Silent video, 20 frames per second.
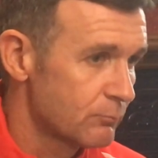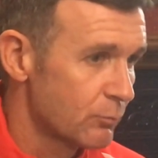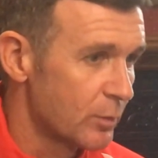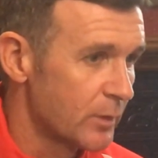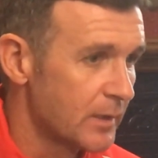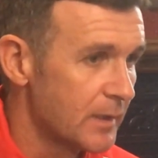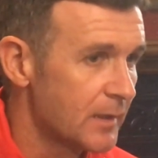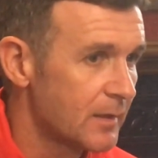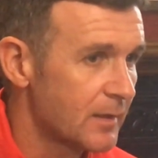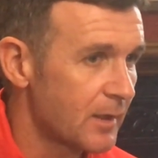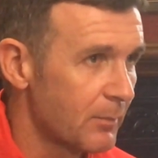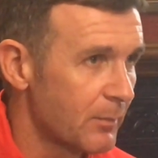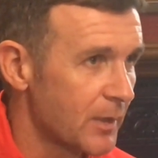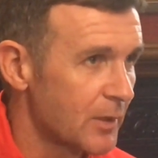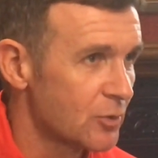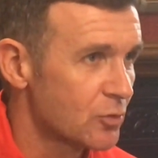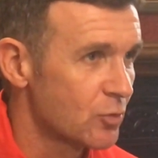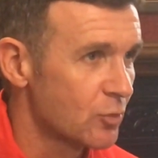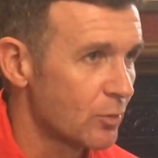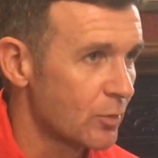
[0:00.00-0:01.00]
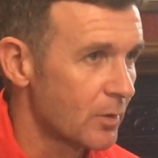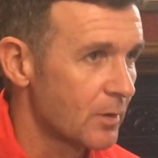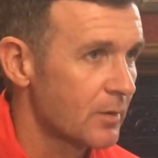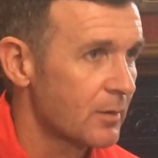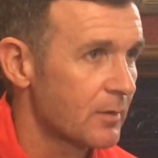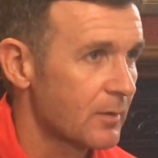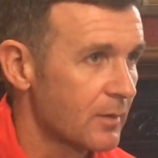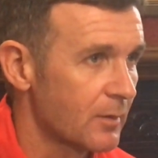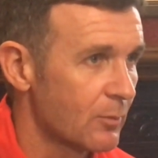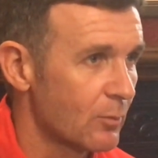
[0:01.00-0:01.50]
we need to make sure
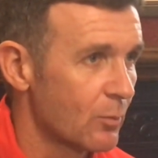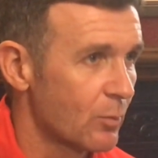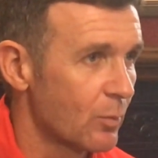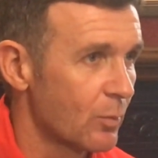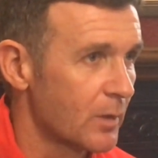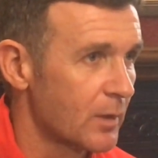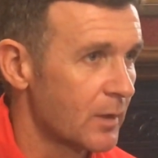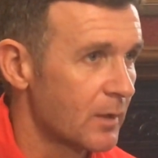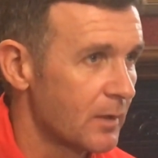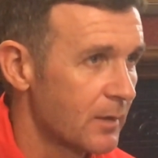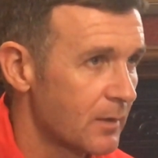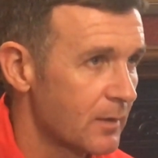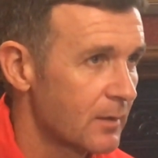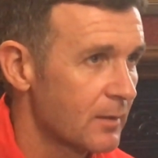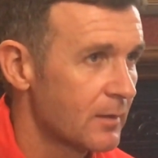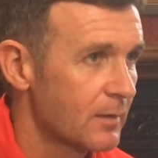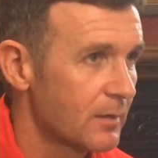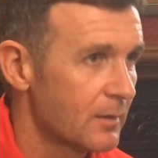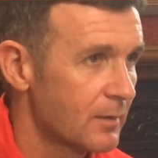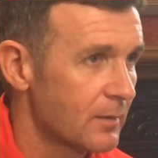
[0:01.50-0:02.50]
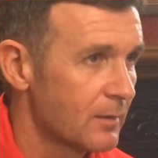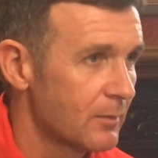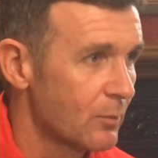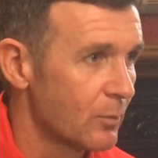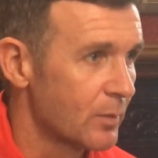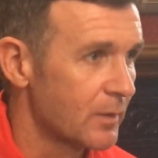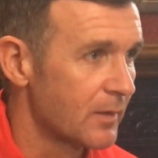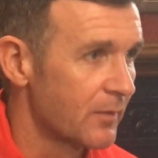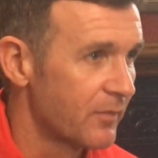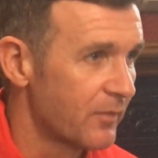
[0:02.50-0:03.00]
that we
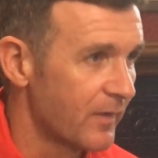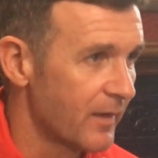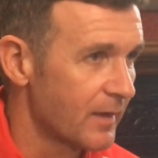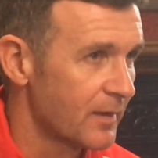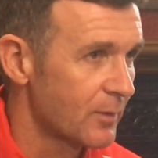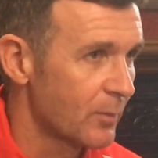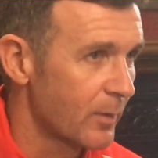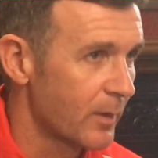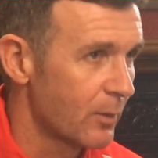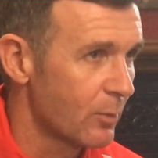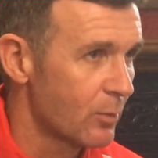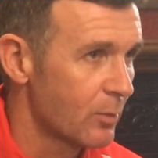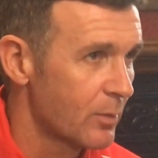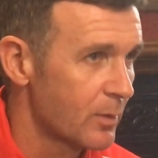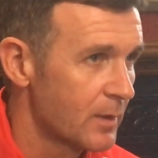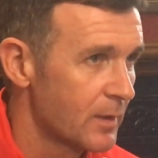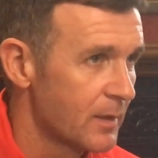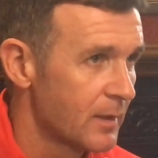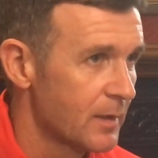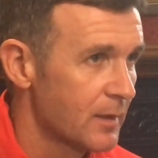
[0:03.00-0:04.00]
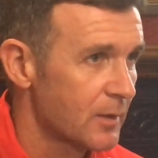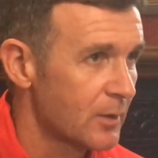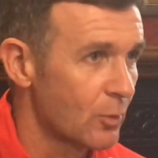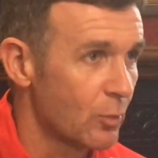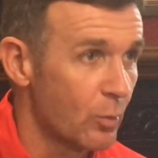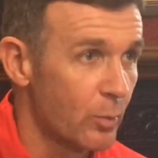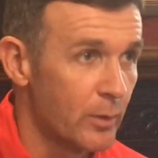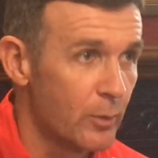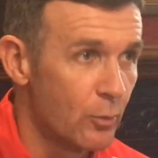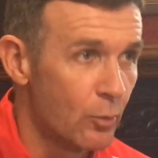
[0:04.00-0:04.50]
defend well. You
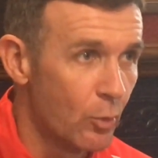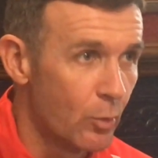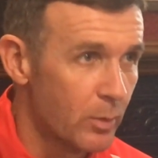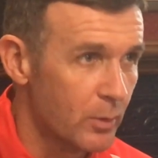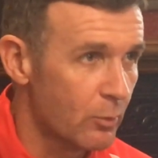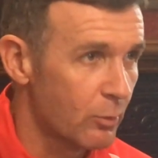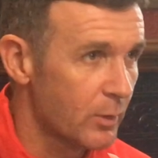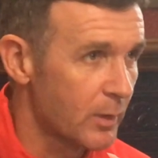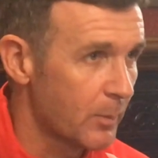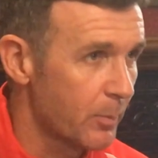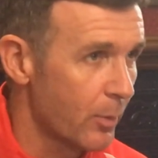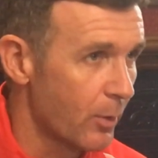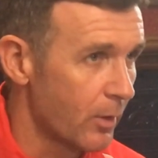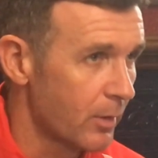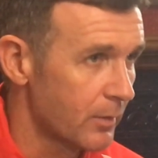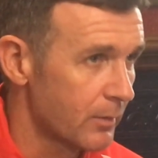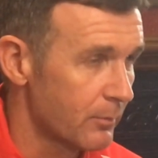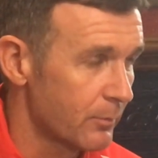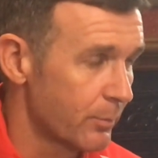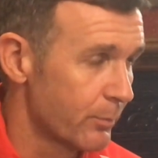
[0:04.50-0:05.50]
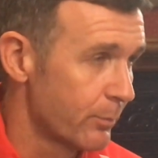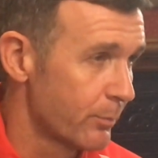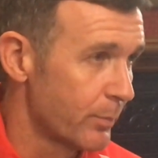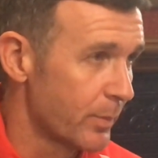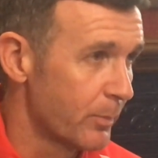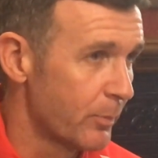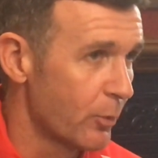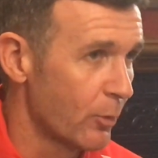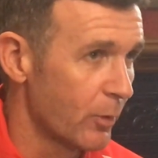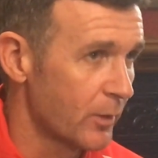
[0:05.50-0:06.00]
know, we know we're going to
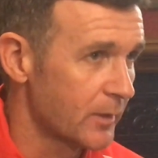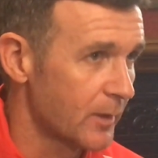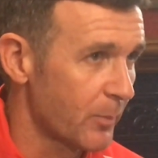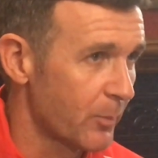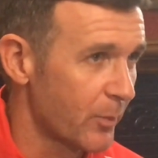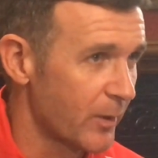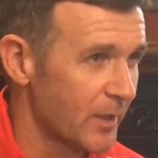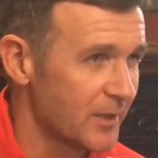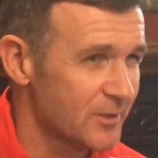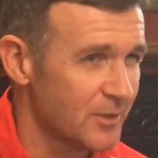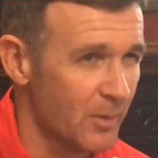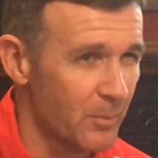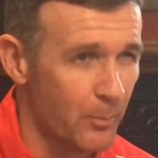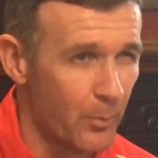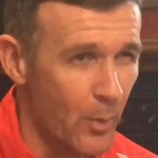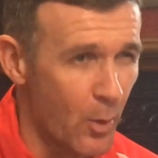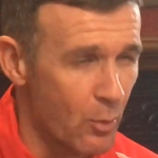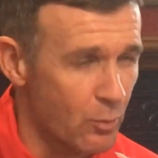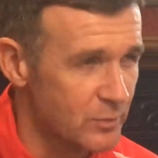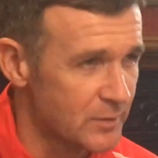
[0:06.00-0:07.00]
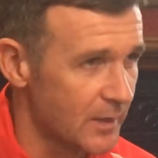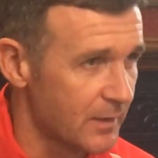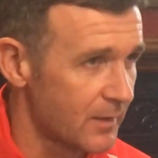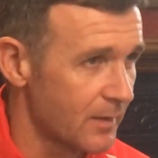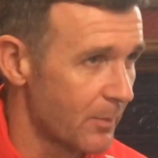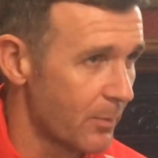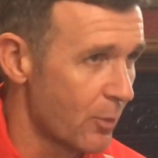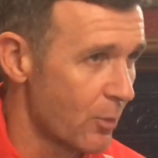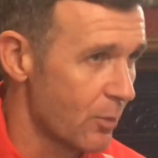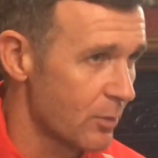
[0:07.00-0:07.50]
be put under pressure, balls into
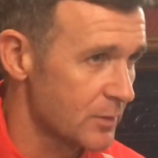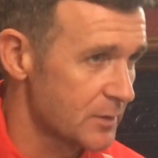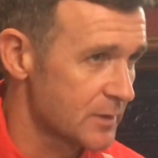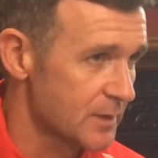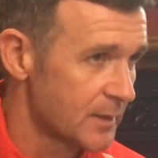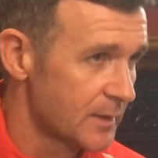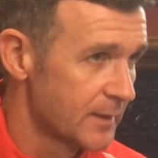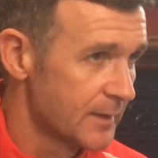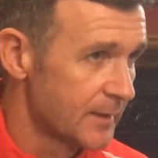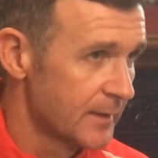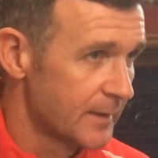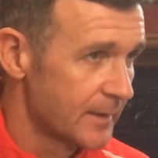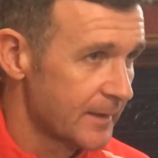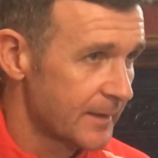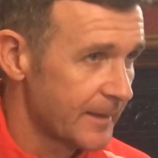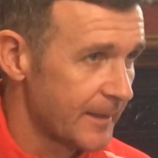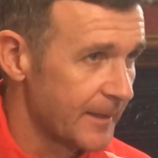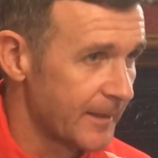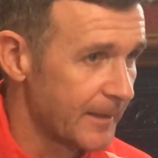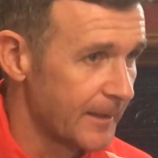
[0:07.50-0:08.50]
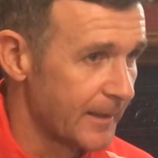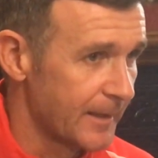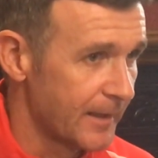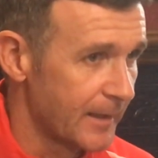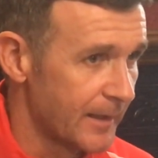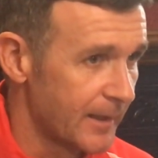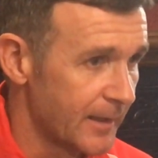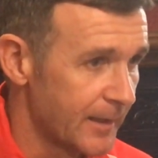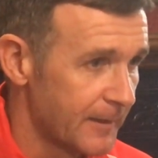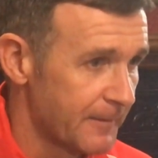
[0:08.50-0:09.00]
the box.
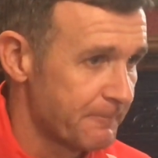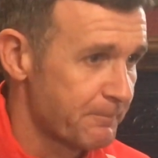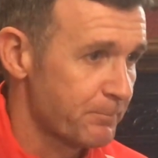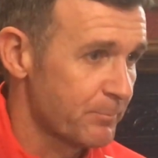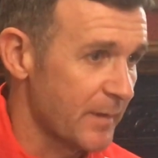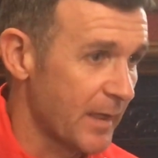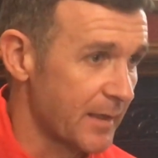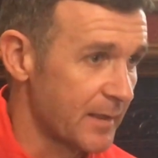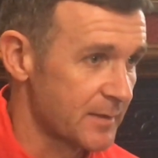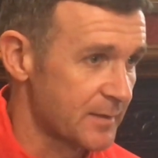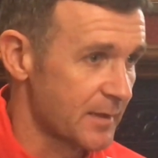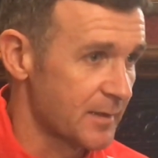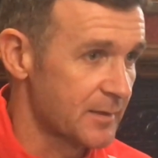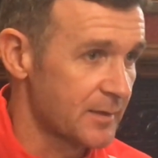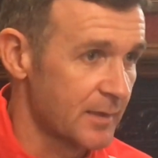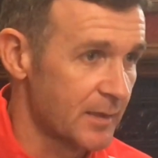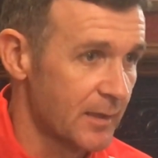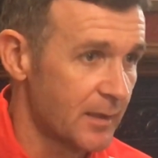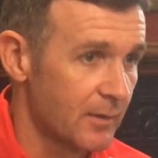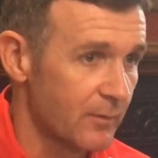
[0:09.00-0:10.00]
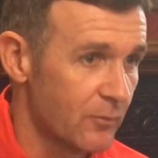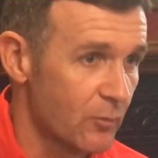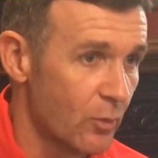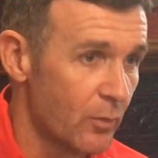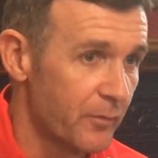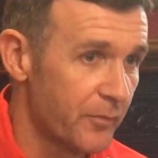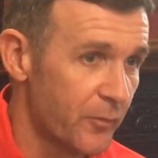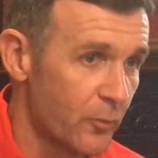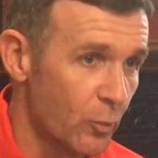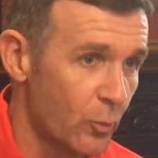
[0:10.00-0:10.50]
And as I say, they've
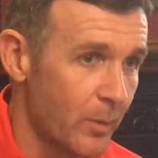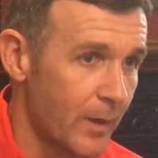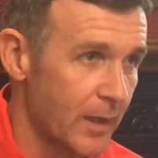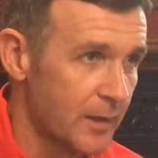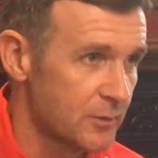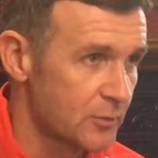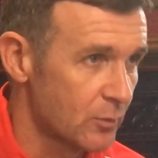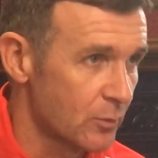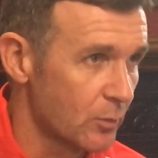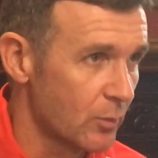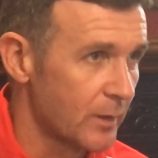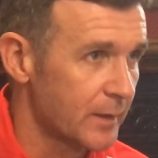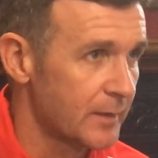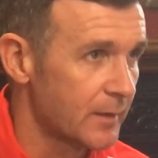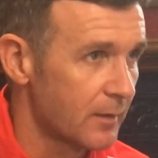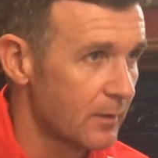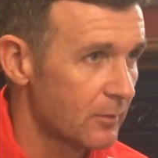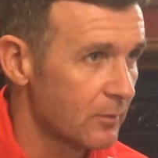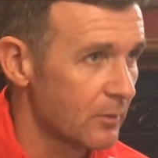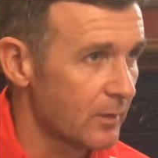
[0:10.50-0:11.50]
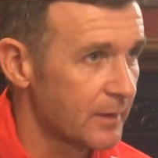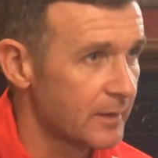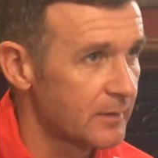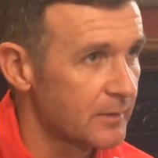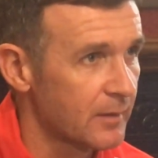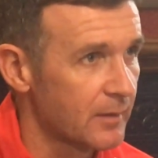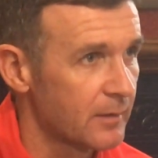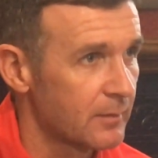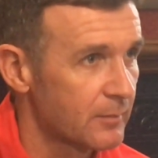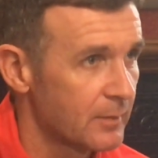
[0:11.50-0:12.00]
got full backs who like
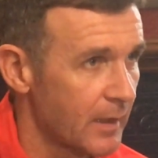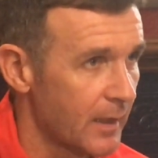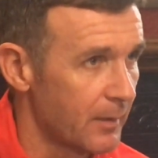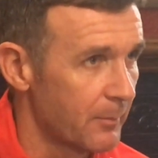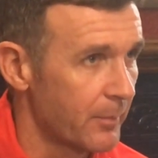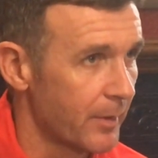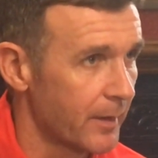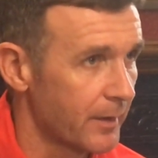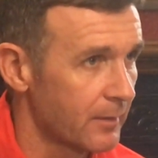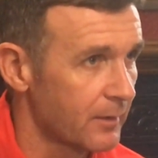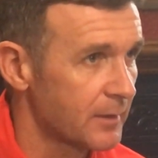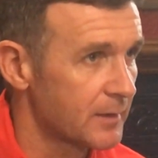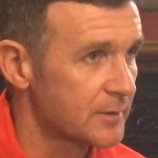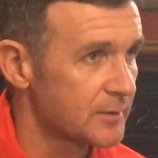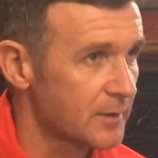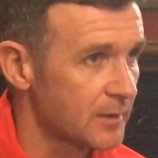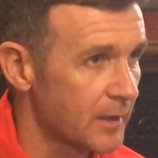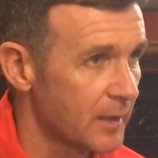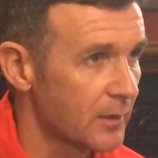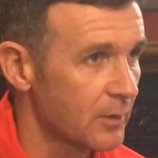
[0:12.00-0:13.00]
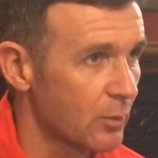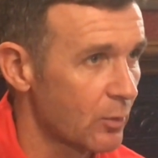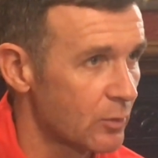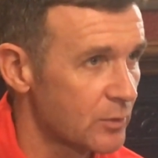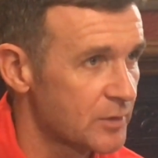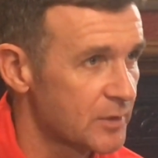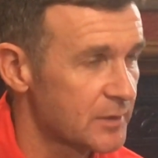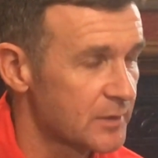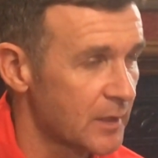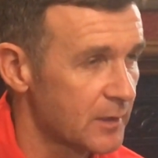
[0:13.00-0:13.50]
to hit bylines and get
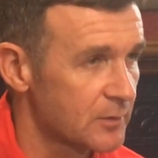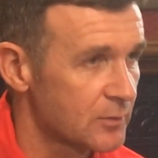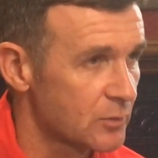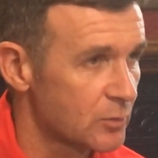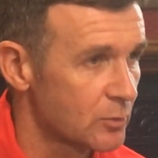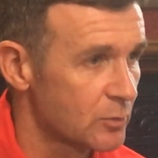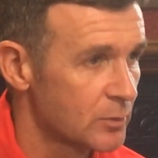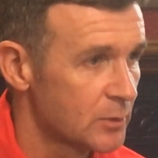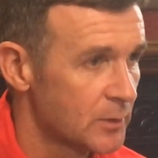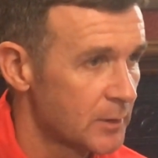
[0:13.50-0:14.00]
crosses in. So